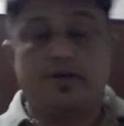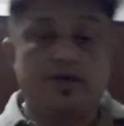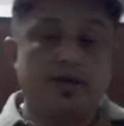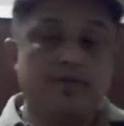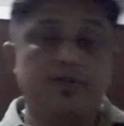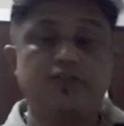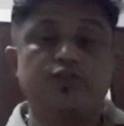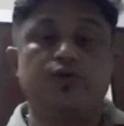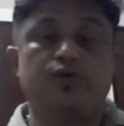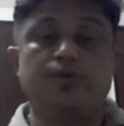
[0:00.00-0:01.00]
able
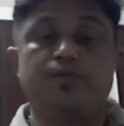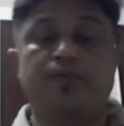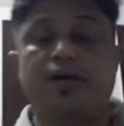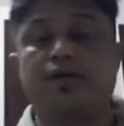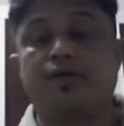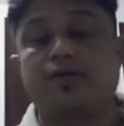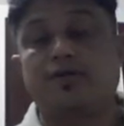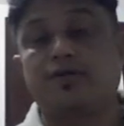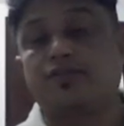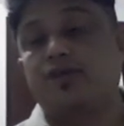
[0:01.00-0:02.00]
to impact
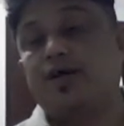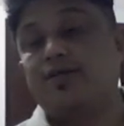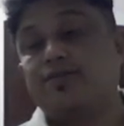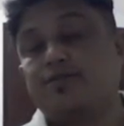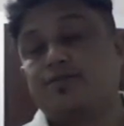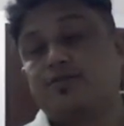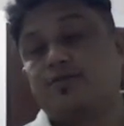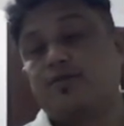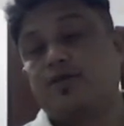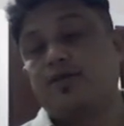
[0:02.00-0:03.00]
the child's
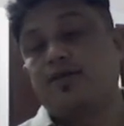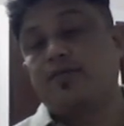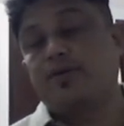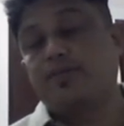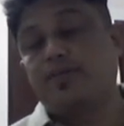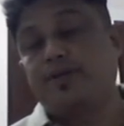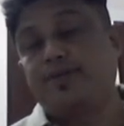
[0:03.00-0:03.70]
growth and development.